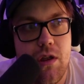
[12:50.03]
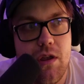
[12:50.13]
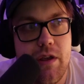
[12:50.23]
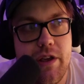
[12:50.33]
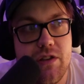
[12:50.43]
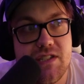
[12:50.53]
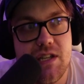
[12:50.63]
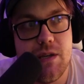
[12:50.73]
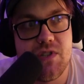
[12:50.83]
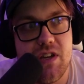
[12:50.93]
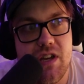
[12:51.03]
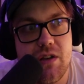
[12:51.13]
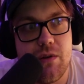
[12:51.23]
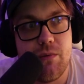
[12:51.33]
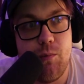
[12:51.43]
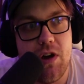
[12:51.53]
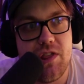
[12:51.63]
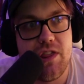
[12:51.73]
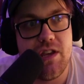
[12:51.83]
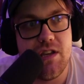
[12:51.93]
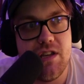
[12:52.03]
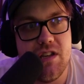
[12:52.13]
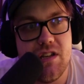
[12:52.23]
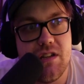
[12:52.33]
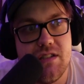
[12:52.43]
it seems like what the